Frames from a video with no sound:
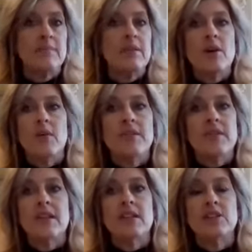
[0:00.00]
But no, I
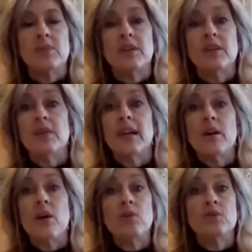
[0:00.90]
think it's really good.
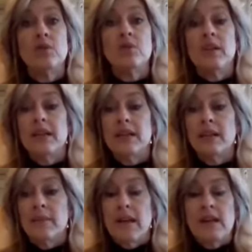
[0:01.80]
I also like
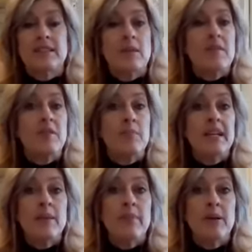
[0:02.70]
some of the
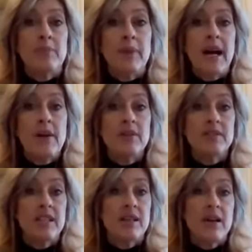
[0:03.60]
peanut butter
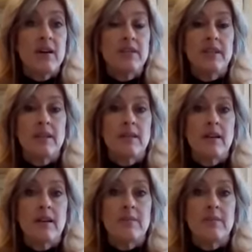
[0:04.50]
powders that are out there.